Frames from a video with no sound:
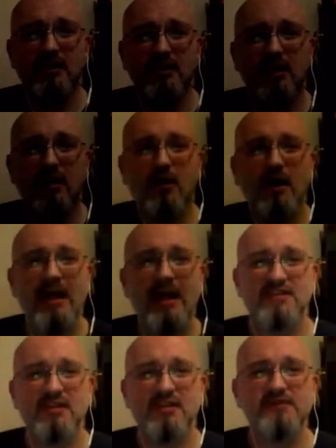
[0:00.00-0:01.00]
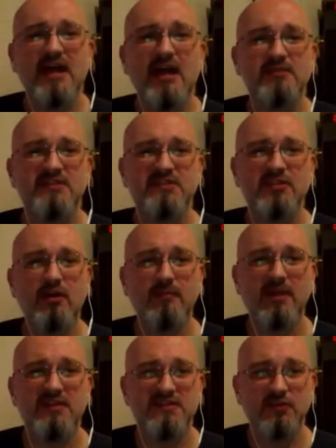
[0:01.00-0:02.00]
had just enough time to start my
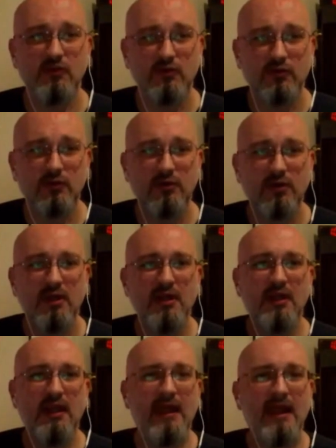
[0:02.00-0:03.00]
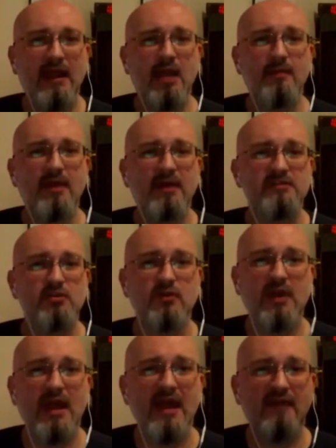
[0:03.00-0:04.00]
school, and I got about two and a
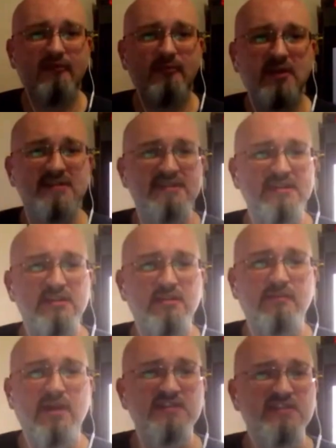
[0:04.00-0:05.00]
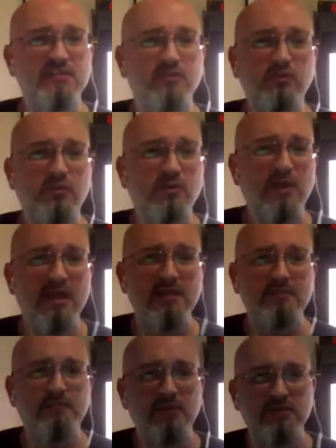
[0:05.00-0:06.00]
half months into my school. I
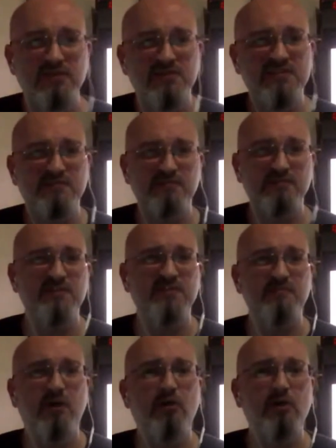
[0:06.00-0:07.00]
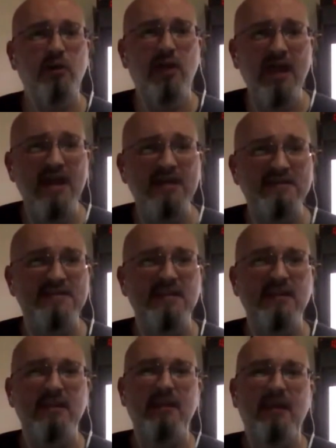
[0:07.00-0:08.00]
built a small class,
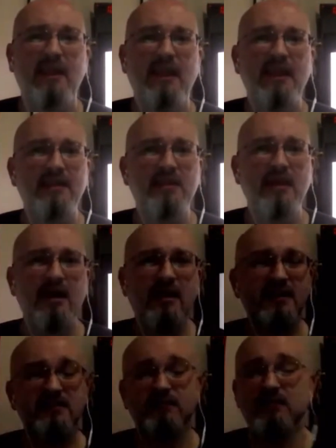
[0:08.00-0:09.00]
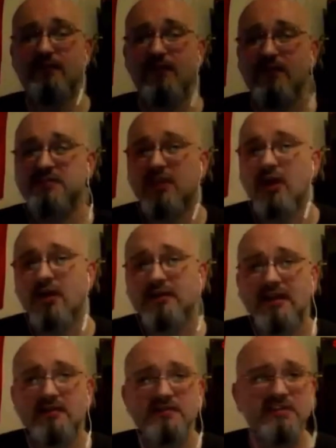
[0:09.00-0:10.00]
and uh, that's when the first
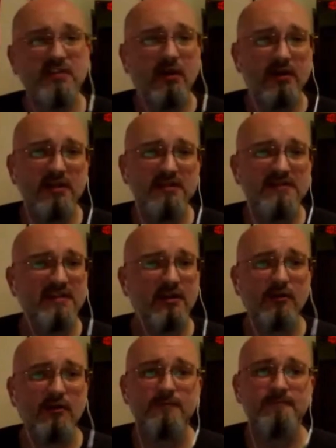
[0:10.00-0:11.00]
lockdown started. So